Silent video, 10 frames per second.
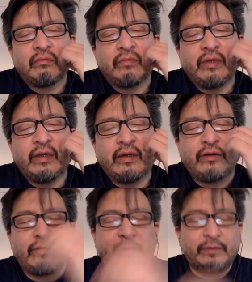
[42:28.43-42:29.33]
Yeah, no,
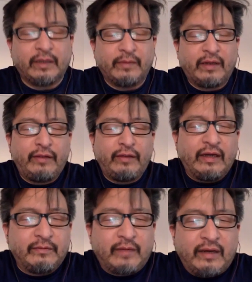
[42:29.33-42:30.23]
you're absolutely. I mean, I think
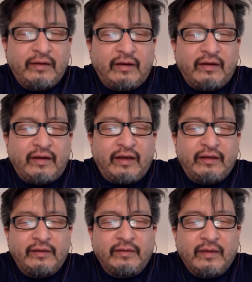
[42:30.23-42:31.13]
I
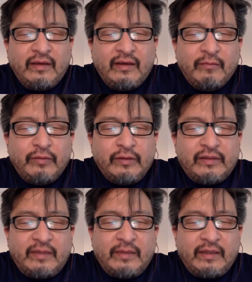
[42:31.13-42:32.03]
actually put
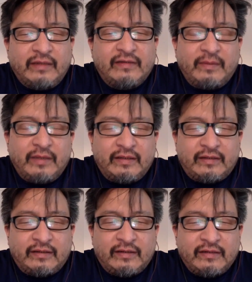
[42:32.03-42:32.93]
at least some of the
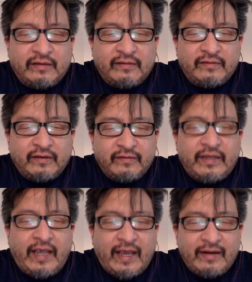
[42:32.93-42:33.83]
success of
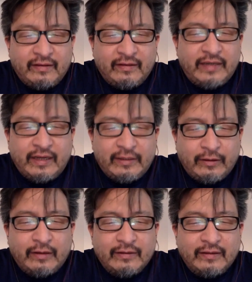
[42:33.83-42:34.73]
TED and TED
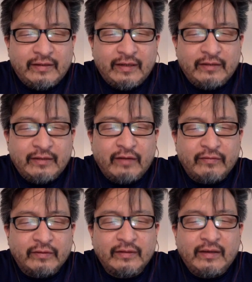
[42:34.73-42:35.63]
Talks and the TED
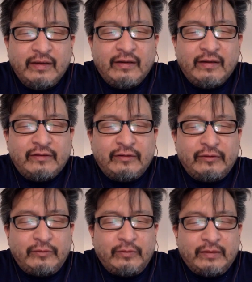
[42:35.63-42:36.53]
conference
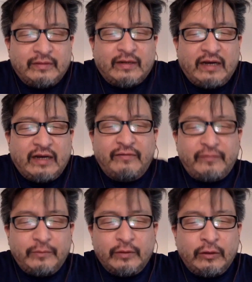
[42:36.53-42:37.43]
to this kind of, if
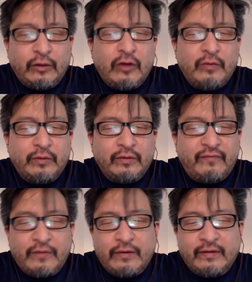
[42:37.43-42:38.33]
you will, global
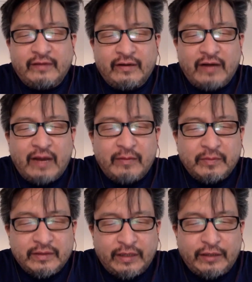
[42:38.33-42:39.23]
focus on
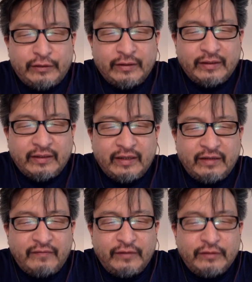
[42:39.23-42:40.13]
optimization and
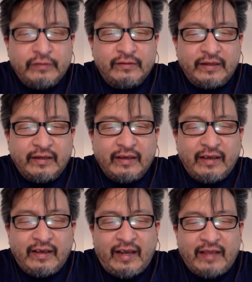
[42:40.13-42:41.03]
efficiency.
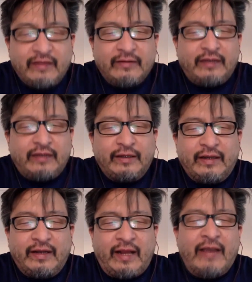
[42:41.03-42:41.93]
And there's actually
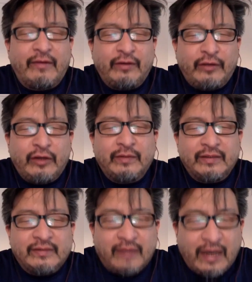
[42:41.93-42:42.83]
an inherent human
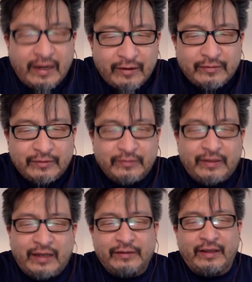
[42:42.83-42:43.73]
desire to
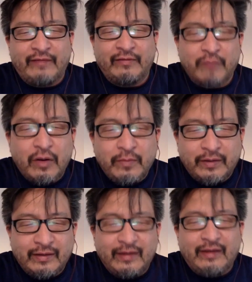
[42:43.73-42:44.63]
occasionally have the
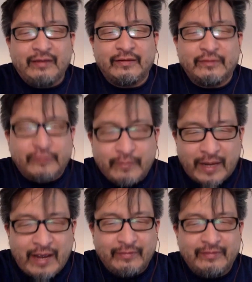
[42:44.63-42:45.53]
moment to zoom
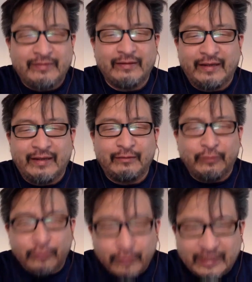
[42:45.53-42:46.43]
out, to like
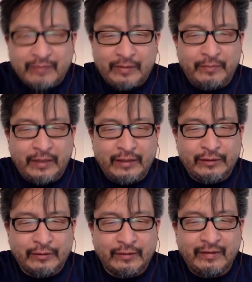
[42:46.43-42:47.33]
look at the bigger
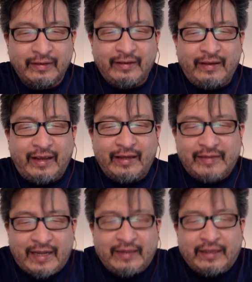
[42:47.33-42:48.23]
picture. And
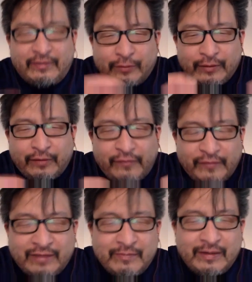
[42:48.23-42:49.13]
TED gives you a little
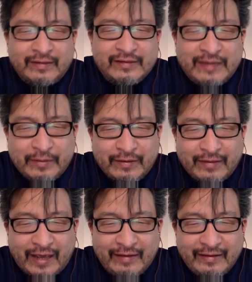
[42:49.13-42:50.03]
15-minute snippet of
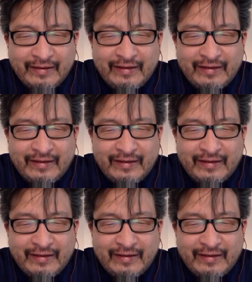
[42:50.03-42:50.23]
that.